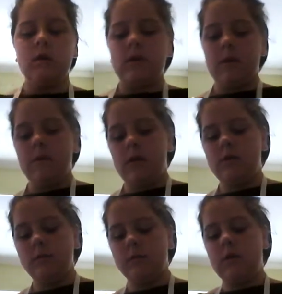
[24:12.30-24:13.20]
So I'm
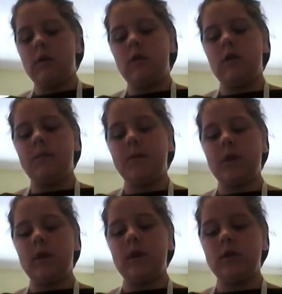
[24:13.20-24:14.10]
gonna put it on our
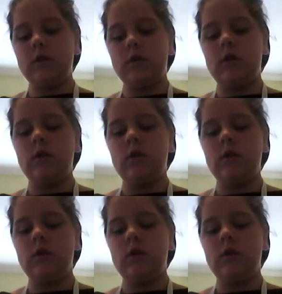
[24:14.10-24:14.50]
plate and